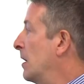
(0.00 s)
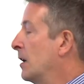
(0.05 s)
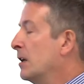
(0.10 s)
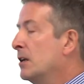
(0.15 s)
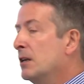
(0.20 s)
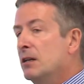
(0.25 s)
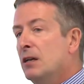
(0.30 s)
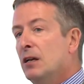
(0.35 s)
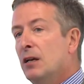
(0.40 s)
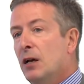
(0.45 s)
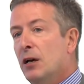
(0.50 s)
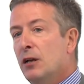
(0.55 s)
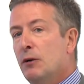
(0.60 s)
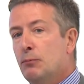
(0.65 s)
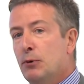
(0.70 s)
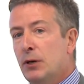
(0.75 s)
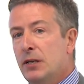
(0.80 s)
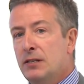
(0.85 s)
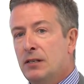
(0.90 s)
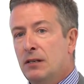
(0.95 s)
And a
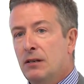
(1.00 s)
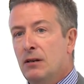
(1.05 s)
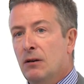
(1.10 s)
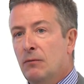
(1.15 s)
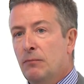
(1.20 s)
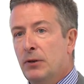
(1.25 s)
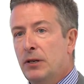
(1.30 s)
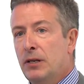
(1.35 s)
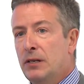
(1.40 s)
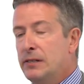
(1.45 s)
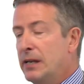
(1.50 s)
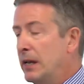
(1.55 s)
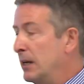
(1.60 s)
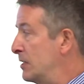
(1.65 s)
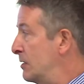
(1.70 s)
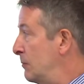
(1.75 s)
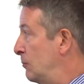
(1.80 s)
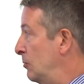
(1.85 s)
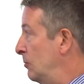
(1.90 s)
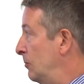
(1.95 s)
printing company is
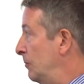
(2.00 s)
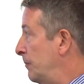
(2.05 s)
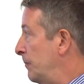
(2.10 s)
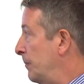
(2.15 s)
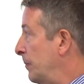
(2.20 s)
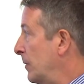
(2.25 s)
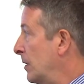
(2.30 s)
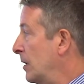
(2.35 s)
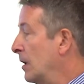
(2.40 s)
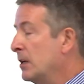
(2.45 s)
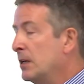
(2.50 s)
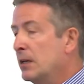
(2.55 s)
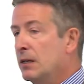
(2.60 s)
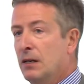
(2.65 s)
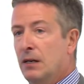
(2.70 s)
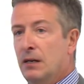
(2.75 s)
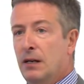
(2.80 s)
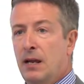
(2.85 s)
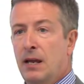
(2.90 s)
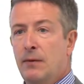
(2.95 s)
eligible, and it
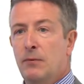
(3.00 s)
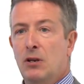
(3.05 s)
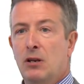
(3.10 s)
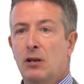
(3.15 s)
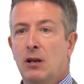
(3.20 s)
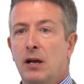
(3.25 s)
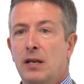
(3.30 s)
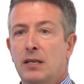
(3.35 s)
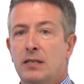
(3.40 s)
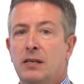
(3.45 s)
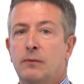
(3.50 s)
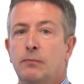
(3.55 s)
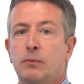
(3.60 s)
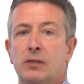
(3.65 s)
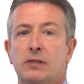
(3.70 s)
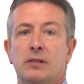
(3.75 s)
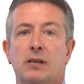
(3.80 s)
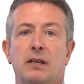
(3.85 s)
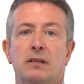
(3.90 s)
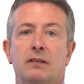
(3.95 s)
can claim a
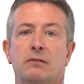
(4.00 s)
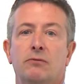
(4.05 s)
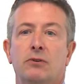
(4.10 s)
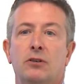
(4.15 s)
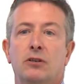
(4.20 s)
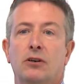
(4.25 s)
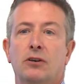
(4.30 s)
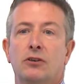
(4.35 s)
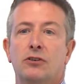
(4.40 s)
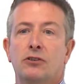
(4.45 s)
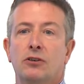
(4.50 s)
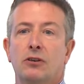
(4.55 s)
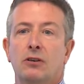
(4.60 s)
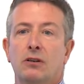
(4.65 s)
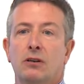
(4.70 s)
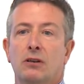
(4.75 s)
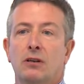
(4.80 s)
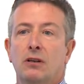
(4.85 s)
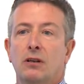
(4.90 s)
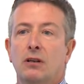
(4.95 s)
90%
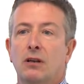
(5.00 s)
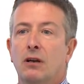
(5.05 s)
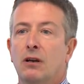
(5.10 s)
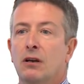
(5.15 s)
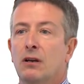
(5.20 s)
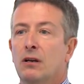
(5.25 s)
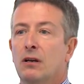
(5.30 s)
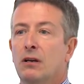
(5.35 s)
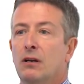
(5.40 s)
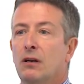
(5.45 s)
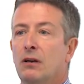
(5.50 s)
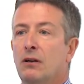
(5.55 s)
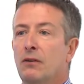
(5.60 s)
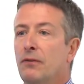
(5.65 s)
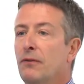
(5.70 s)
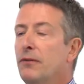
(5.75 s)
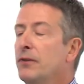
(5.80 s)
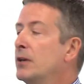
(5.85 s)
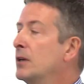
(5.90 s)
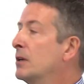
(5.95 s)
reduction
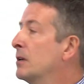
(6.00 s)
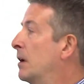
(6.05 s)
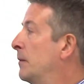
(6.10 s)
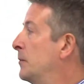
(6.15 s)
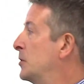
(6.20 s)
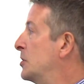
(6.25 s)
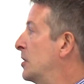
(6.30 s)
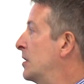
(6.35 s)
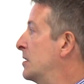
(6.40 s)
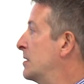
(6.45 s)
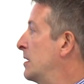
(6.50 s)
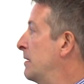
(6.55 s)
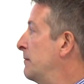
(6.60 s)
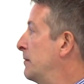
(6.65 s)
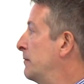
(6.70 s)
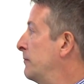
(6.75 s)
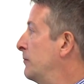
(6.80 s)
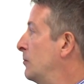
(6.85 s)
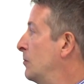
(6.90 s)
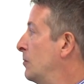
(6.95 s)
on the climate change
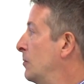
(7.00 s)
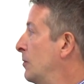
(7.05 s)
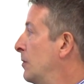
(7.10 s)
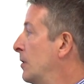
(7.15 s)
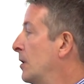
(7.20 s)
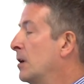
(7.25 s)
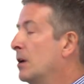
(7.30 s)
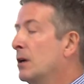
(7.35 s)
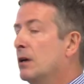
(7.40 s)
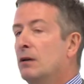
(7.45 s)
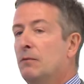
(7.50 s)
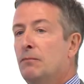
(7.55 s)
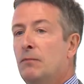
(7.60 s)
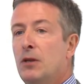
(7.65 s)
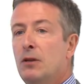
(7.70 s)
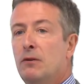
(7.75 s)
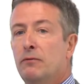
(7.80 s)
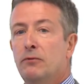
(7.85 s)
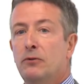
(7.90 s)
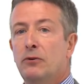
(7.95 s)
levy for
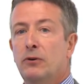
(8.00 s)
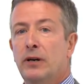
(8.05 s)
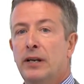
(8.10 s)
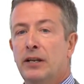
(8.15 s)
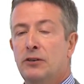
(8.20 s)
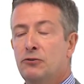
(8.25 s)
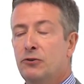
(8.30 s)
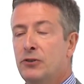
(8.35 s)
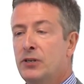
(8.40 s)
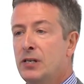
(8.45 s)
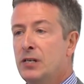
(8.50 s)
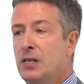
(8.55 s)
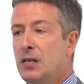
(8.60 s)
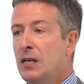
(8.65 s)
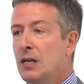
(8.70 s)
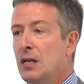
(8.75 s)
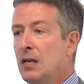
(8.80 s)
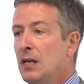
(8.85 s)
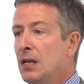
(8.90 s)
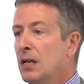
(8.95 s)

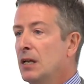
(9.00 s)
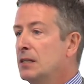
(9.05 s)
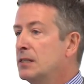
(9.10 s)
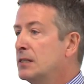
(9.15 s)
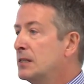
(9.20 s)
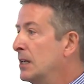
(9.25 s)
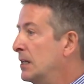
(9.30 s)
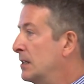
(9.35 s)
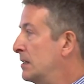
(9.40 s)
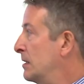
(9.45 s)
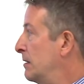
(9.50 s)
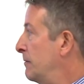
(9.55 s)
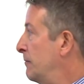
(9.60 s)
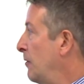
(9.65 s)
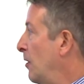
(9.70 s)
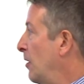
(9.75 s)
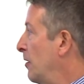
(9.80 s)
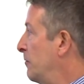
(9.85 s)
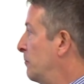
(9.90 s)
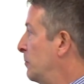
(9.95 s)
electricity, and
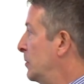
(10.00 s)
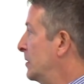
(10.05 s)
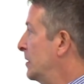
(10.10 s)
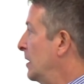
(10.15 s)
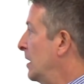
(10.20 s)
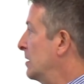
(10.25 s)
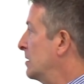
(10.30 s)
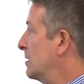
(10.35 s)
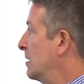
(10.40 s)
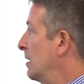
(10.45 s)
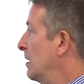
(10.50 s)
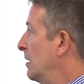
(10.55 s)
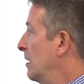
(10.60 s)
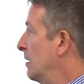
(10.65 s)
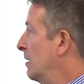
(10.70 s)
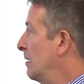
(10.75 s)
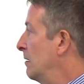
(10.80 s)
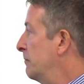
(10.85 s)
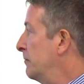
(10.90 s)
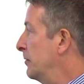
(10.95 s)
65%
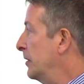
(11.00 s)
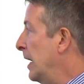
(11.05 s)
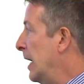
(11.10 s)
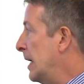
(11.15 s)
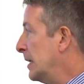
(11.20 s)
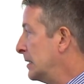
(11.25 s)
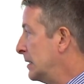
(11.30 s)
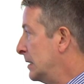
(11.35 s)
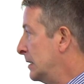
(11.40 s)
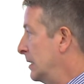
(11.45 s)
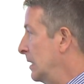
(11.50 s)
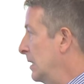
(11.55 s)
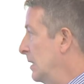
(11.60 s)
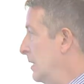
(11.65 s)
for gas.